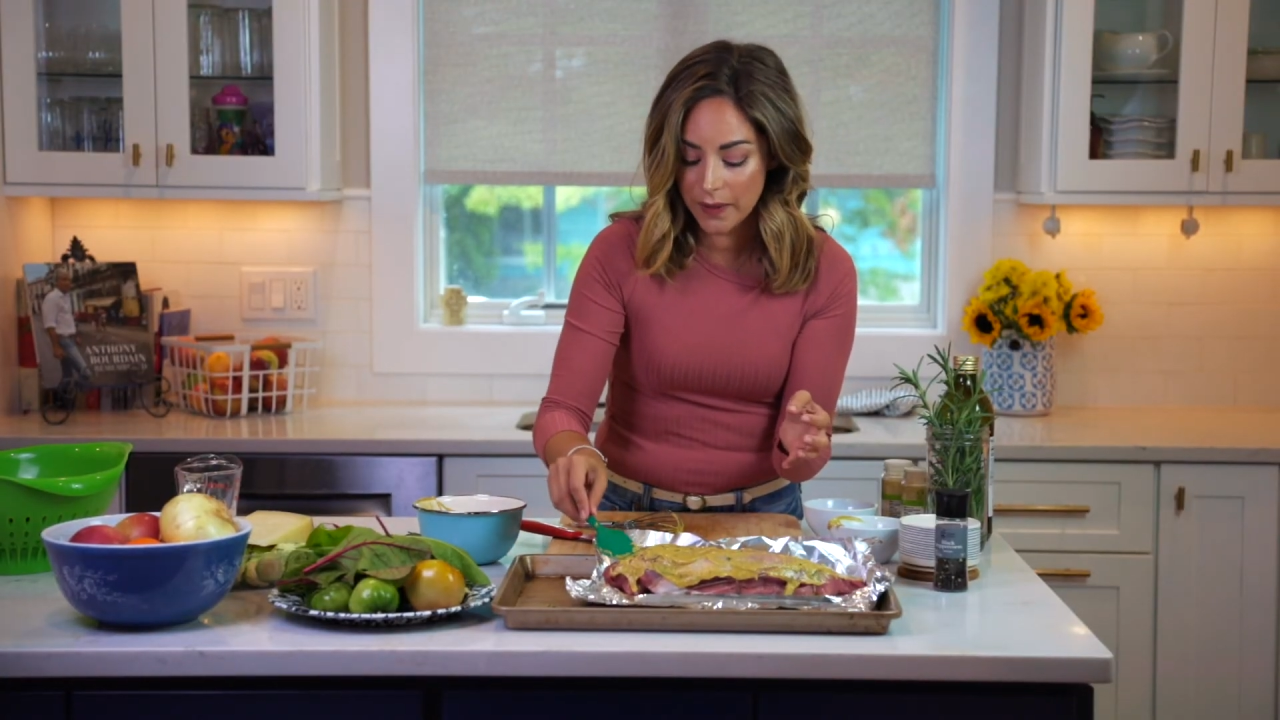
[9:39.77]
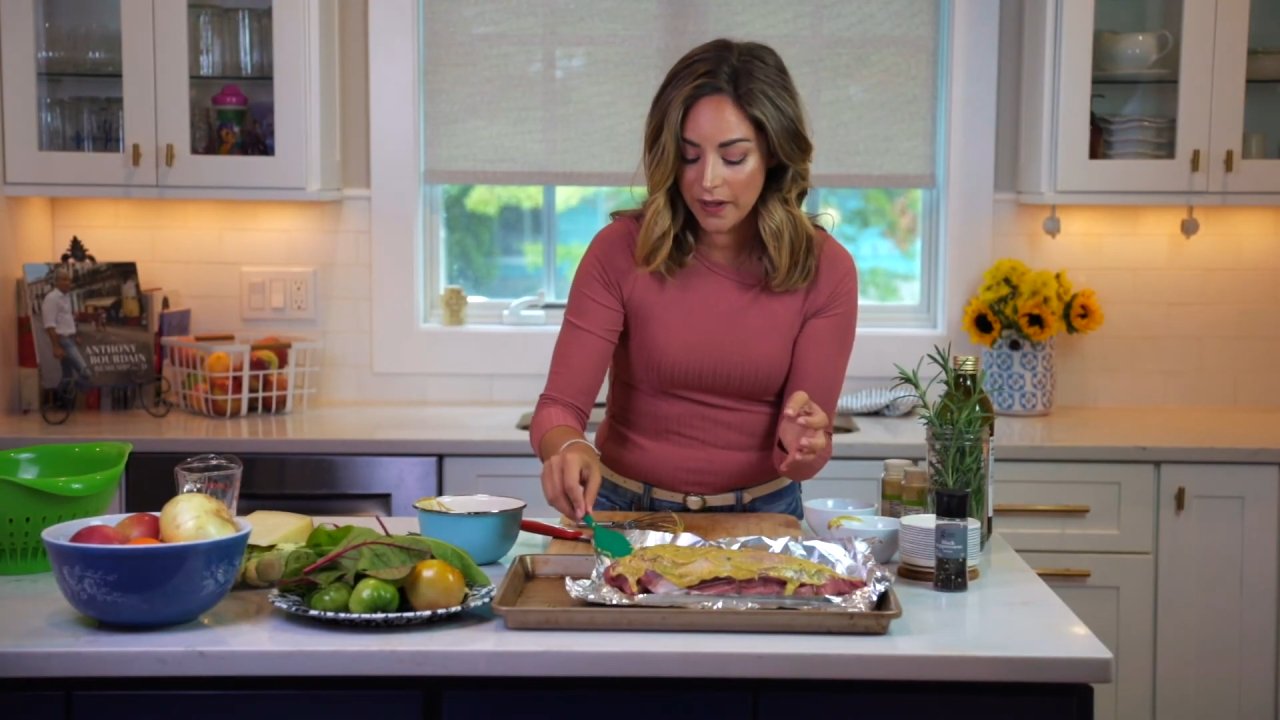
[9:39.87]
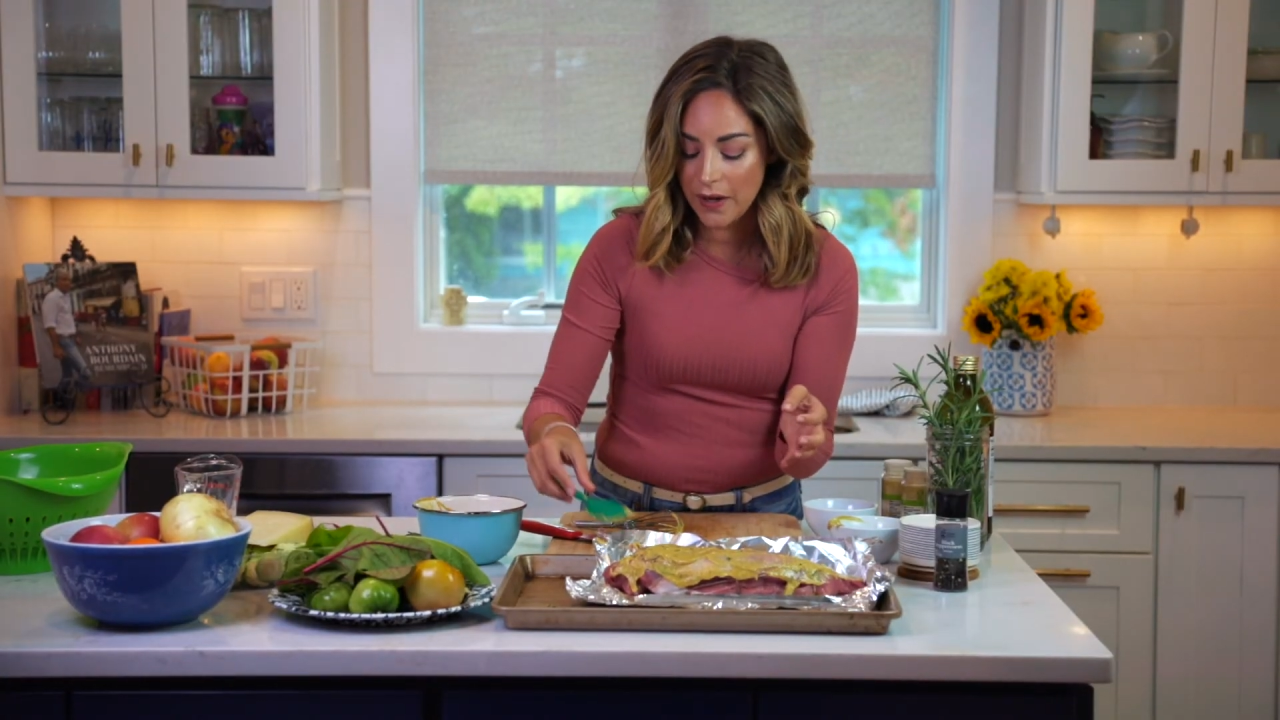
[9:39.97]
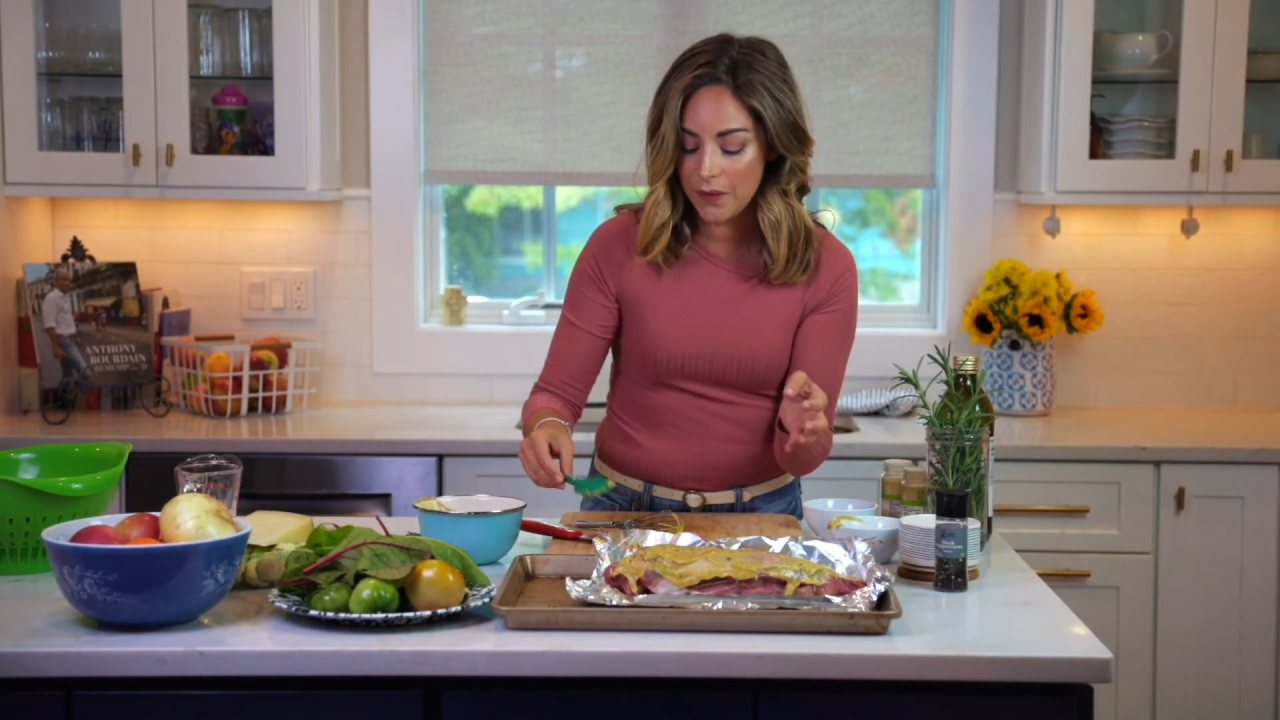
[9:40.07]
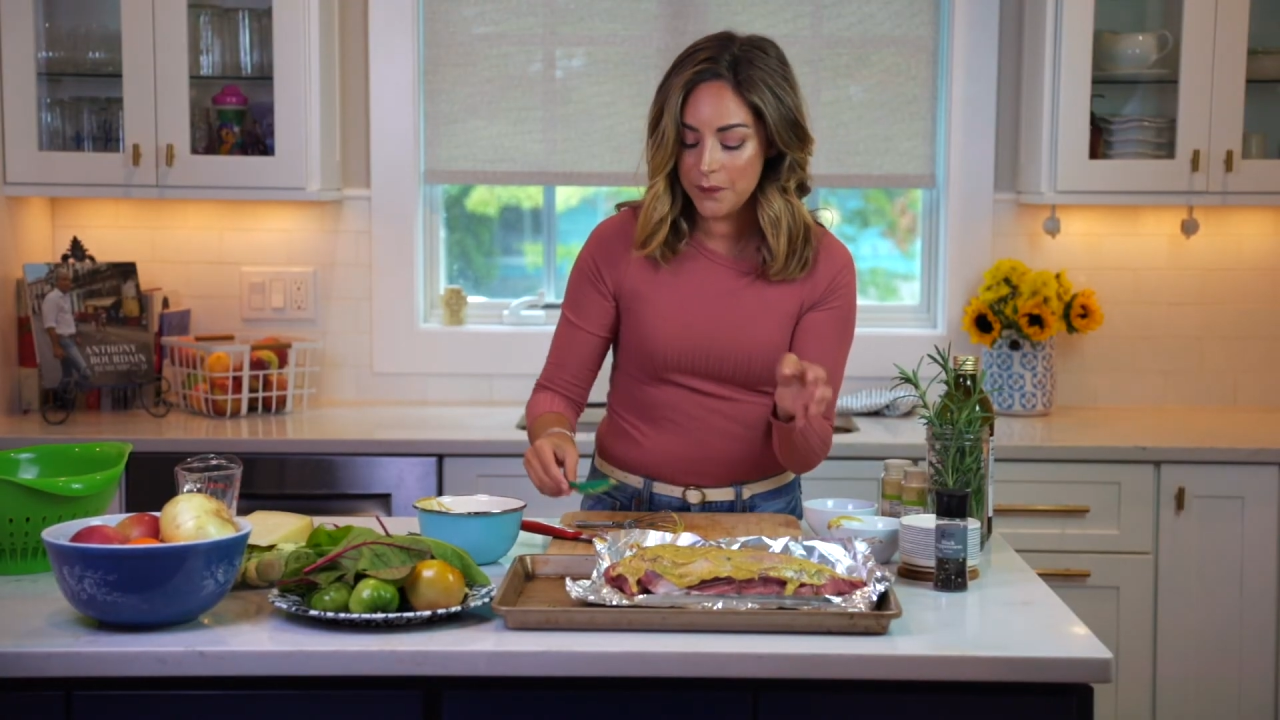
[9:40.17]
we
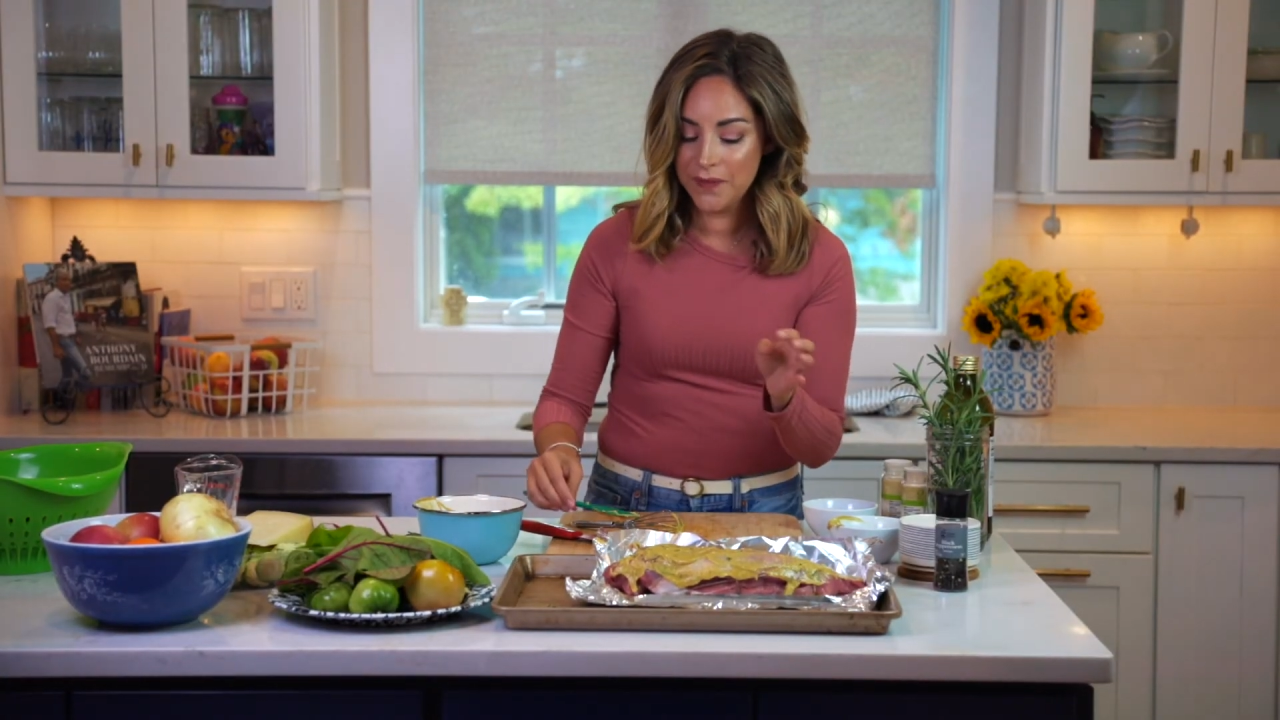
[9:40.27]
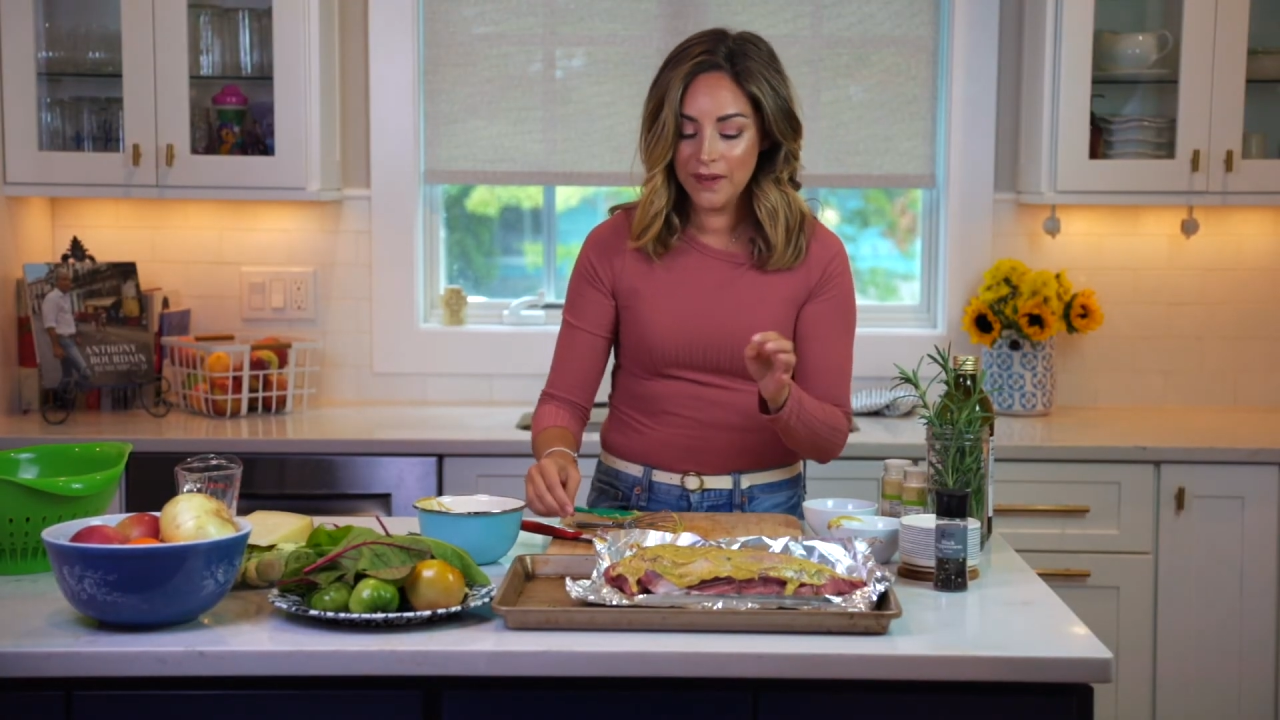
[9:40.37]
go.